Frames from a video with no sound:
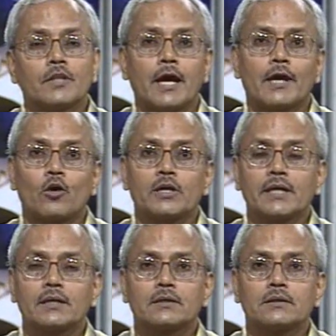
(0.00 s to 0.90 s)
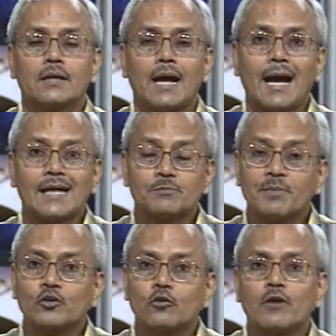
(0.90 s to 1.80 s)
the erotic
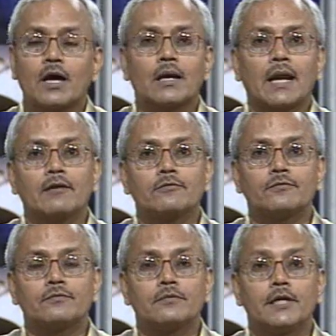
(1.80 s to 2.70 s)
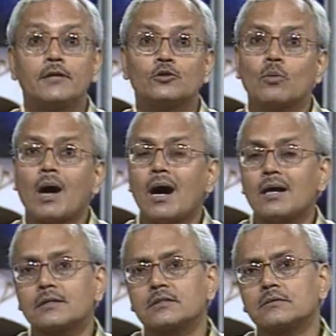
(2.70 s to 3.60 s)
aspect of our life into
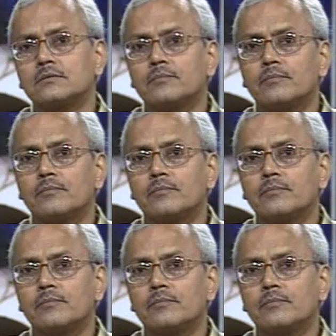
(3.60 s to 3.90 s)
art.